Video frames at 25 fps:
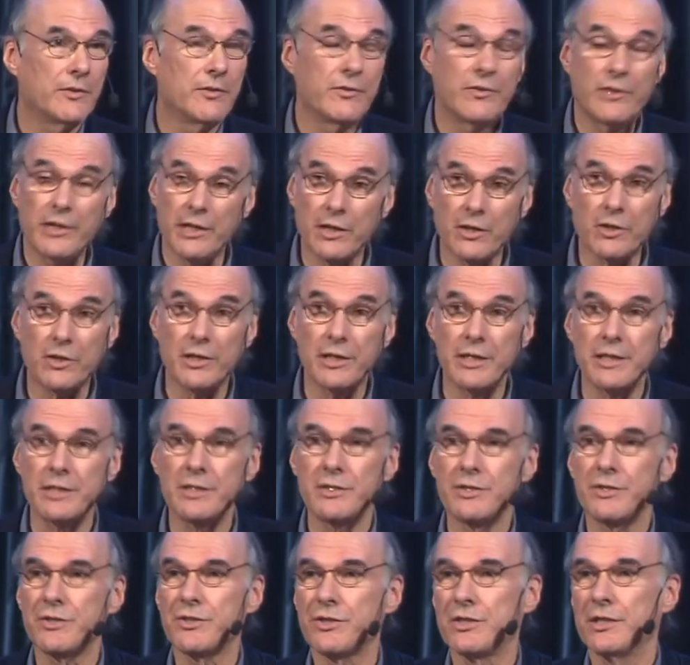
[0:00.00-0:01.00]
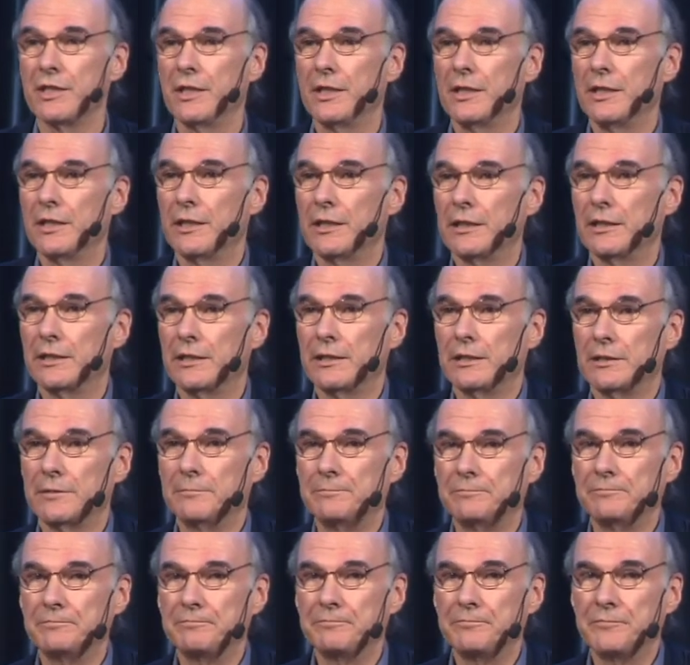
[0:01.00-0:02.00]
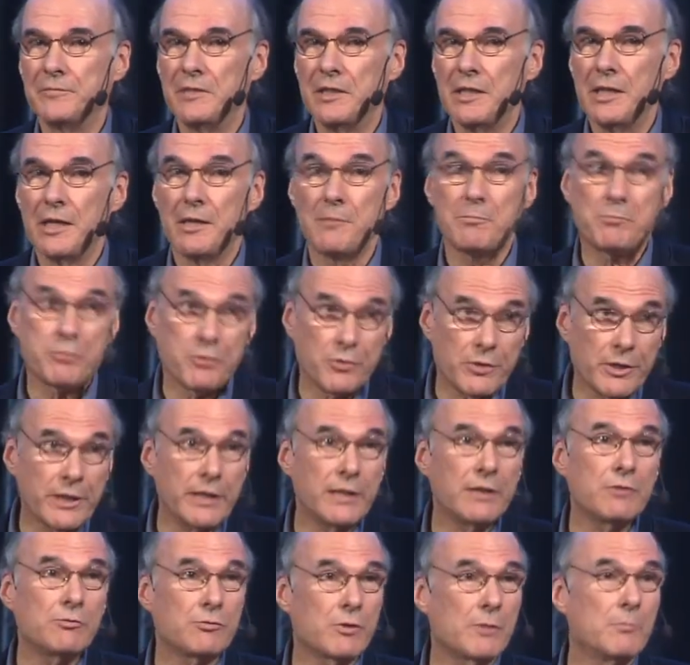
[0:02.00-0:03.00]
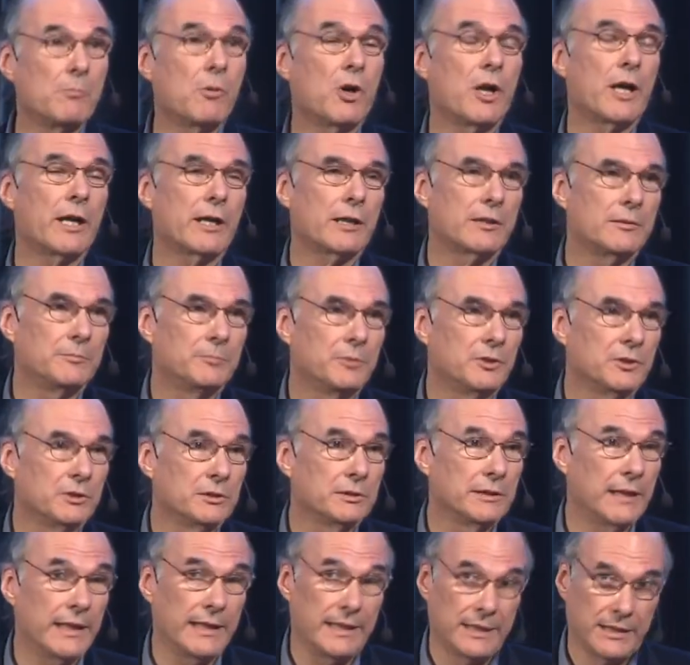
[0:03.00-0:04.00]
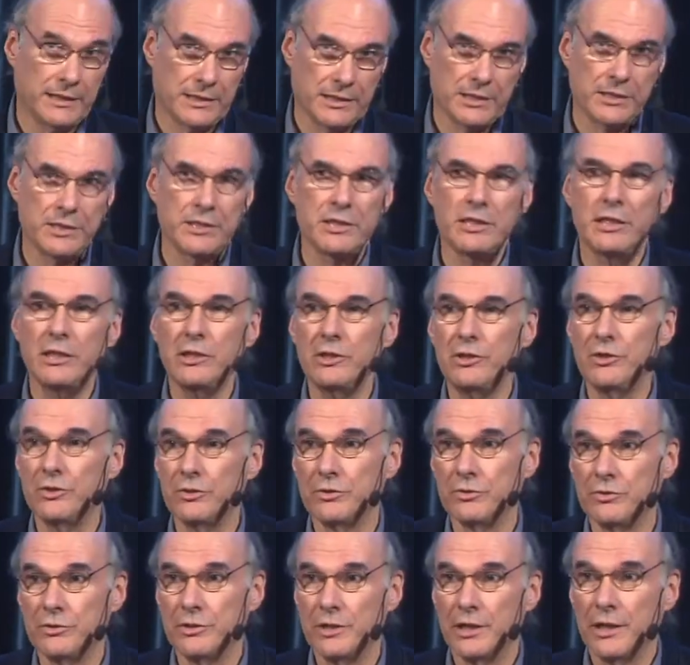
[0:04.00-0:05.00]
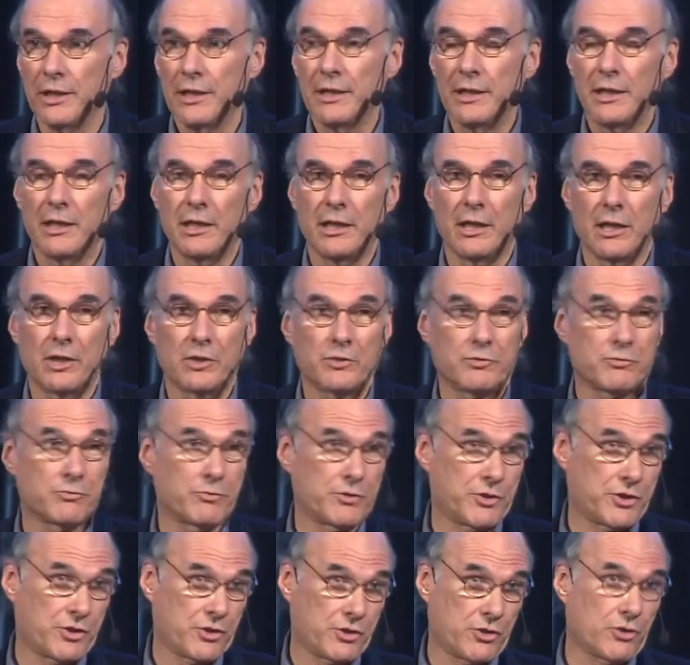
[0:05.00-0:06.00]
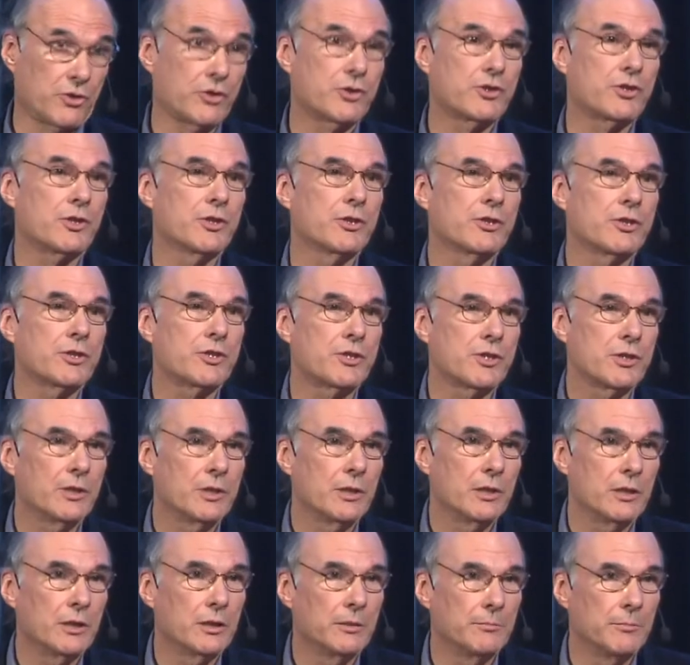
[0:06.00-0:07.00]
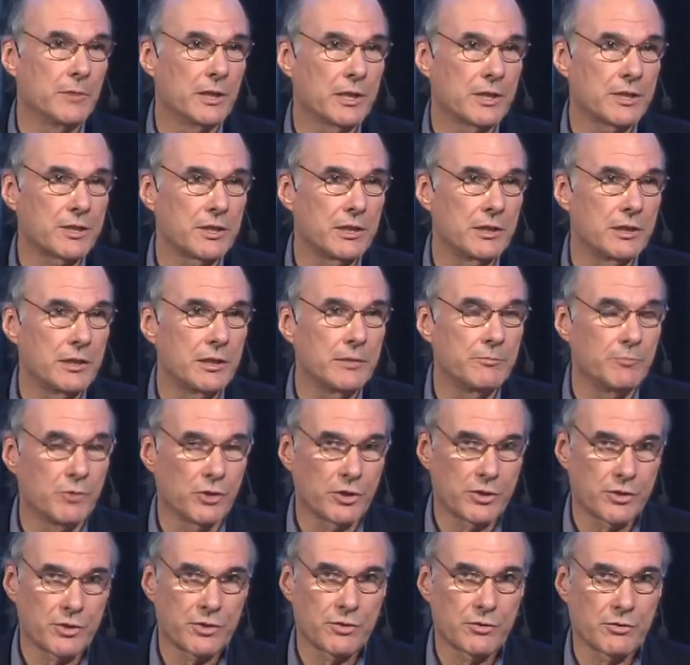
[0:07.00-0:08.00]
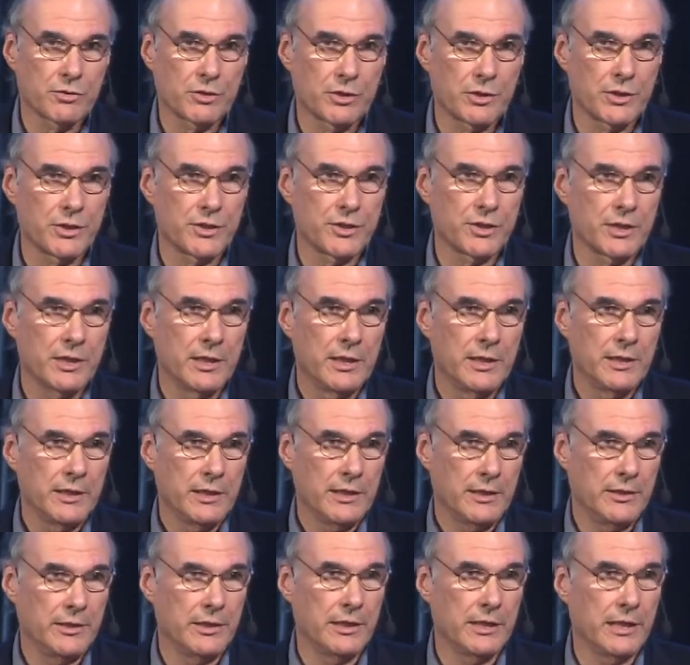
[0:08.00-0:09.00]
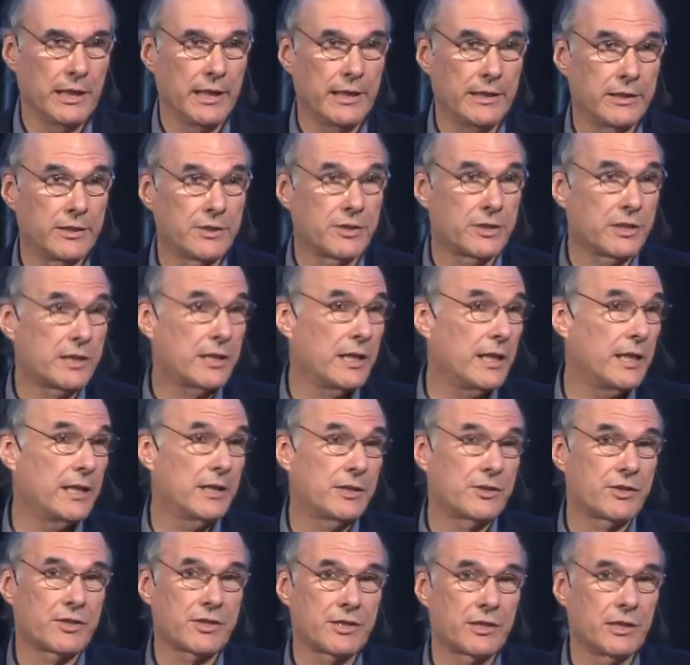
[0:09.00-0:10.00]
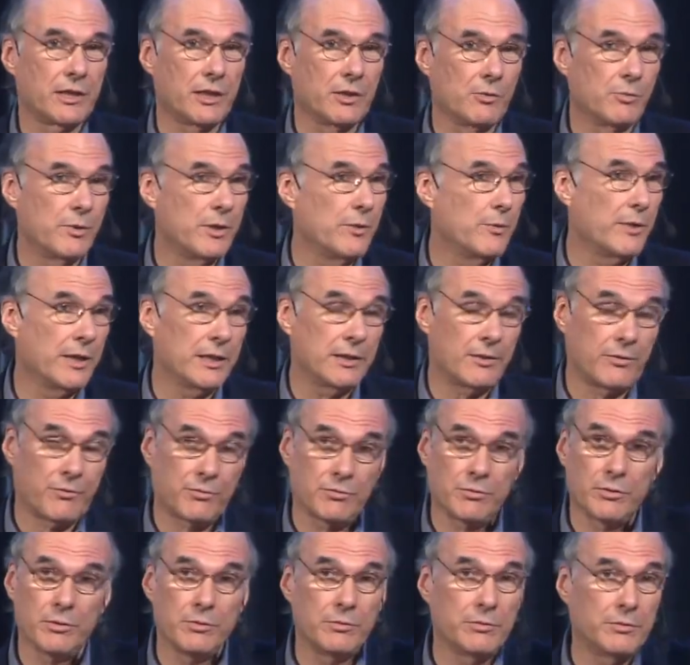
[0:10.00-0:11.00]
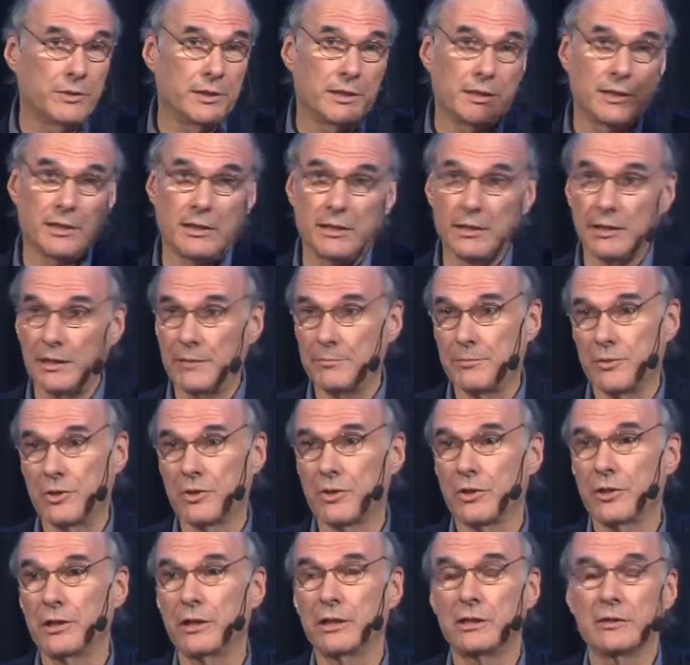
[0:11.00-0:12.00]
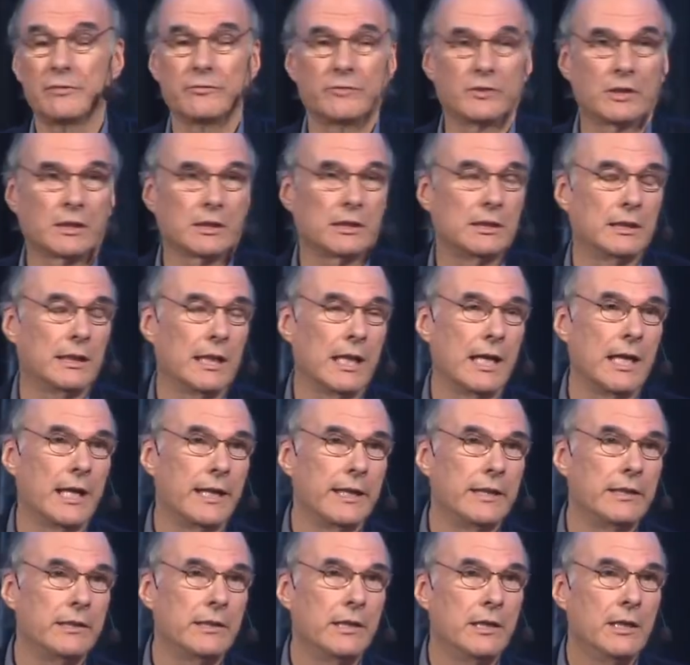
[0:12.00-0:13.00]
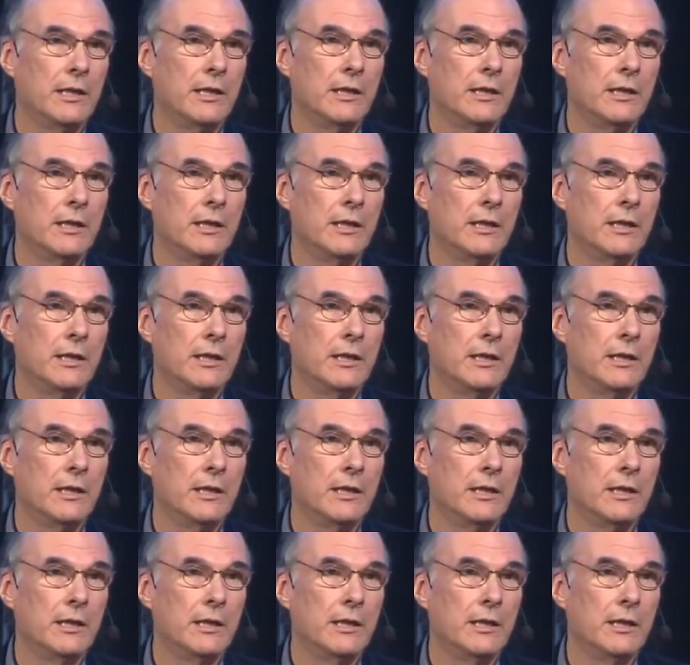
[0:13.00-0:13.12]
there is a pretty remarkable and continued resurgence amongst indie bookstores in the United States. We went through a period of decline